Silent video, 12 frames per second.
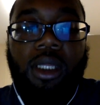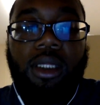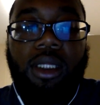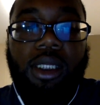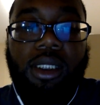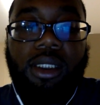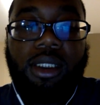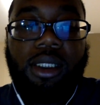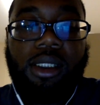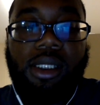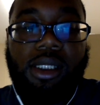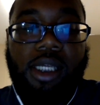This
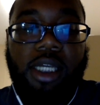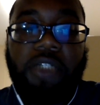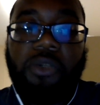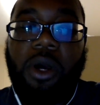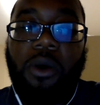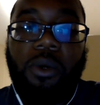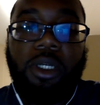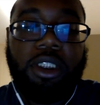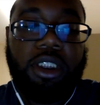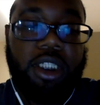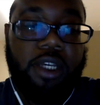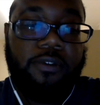is the section where I want to
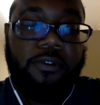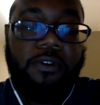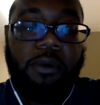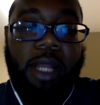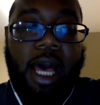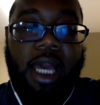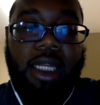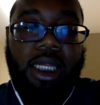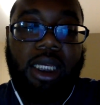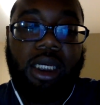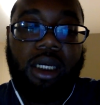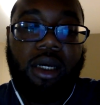shift from the
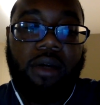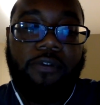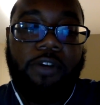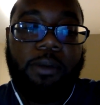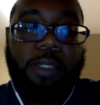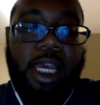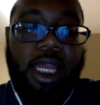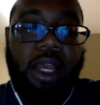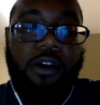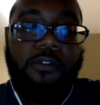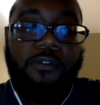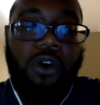idea of
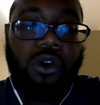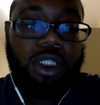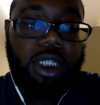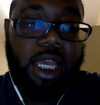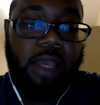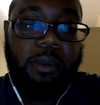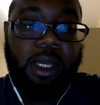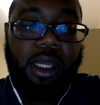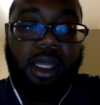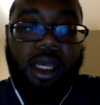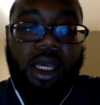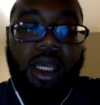obtaining a false statement
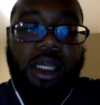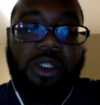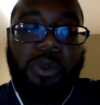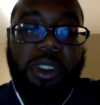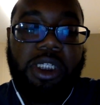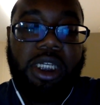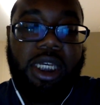and switch